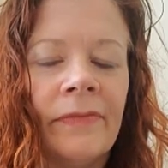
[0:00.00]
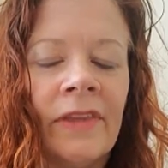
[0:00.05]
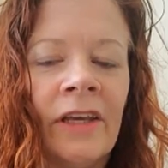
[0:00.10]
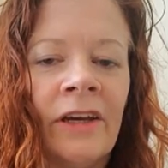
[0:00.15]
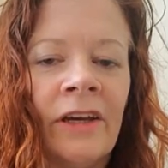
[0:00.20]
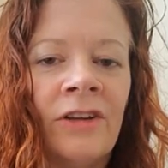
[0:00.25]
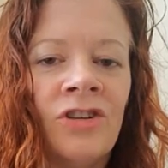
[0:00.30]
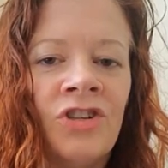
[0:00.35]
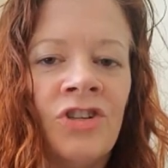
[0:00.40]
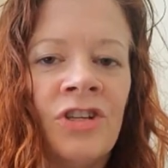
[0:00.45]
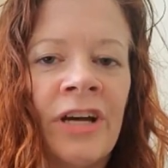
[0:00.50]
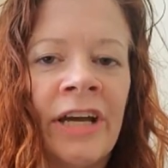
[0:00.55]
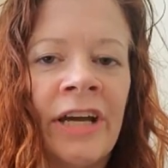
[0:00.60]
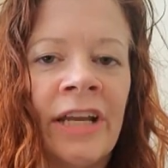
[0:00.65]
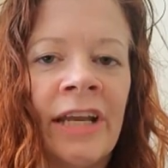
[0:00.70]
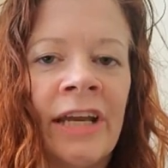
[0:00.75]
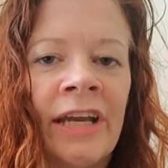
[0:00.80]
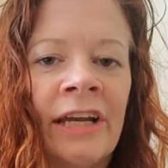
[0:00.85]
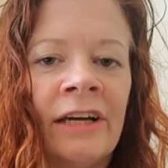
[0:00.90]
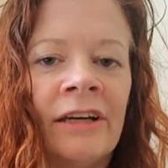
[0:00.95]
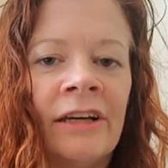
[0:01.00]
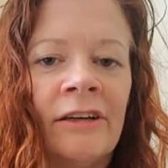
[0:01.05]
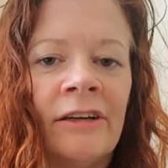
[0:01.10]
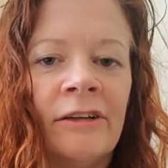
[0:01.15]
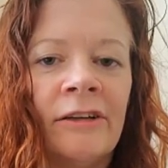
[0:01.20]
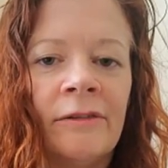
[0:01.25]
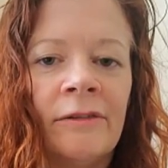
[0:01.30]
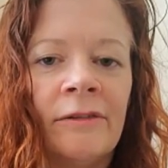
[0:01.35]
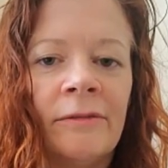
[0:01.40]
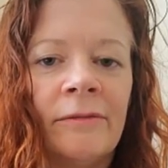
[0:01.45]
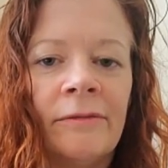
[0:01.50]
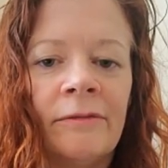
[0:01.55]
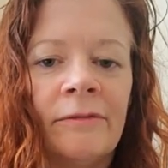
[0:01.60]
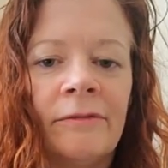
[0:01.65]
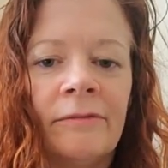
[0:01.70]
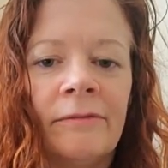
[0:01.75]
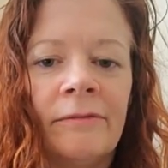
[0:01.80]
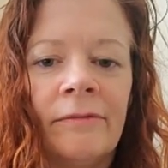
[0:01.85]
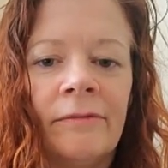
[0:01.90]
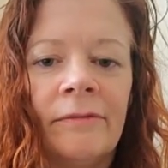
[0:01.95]
And shining
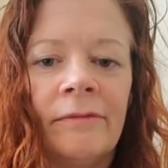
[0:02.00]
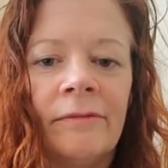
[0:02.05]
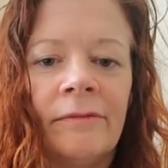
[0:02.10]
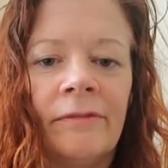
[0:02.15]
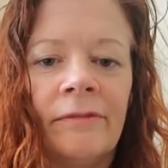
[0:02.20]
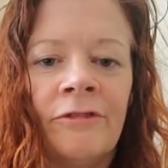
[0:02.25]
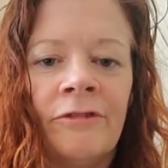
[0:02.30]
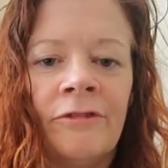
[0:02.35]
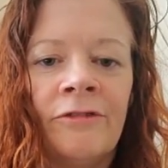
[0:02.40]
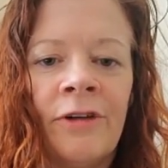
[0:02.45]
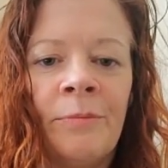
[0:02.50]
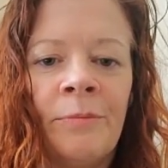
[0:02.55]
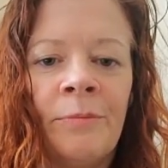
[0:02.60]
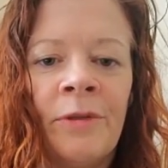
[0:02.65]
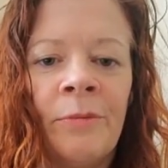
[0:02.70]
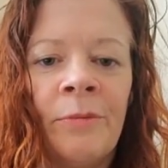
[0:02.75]
from the